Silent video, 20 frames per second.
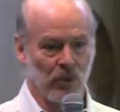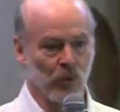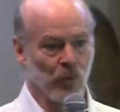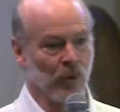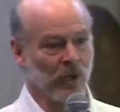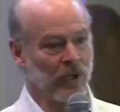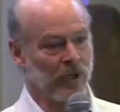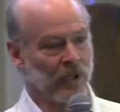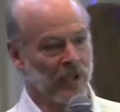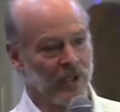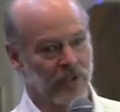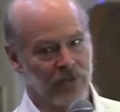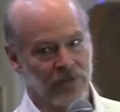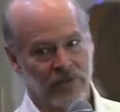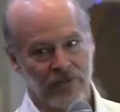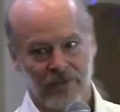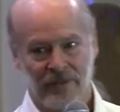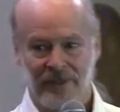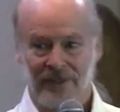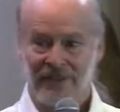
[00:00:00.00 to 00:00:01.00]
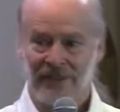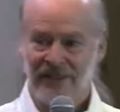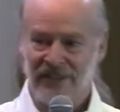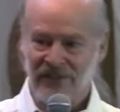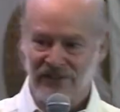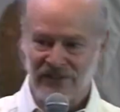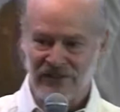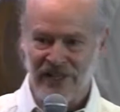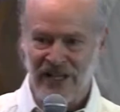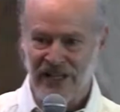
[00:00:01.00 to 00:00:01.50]
where it's at
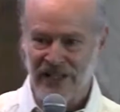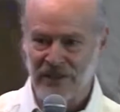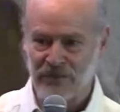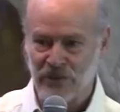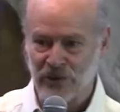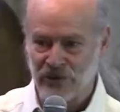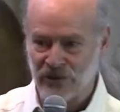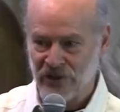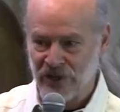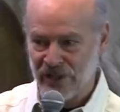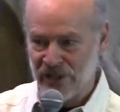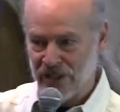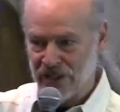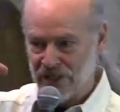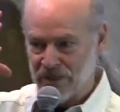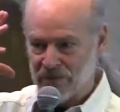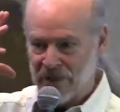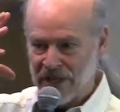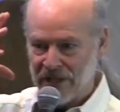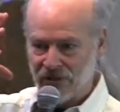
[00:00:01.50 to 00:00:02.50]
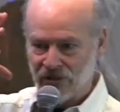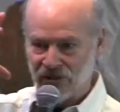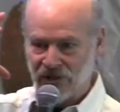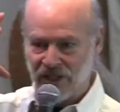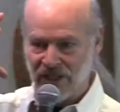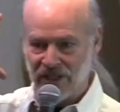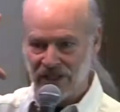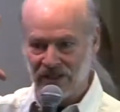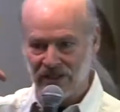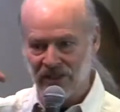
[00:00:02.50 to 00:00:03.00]
least 90% in the mind
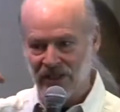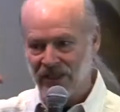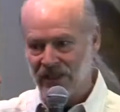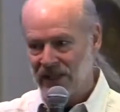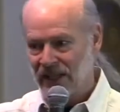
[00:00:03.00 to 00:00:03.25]
channel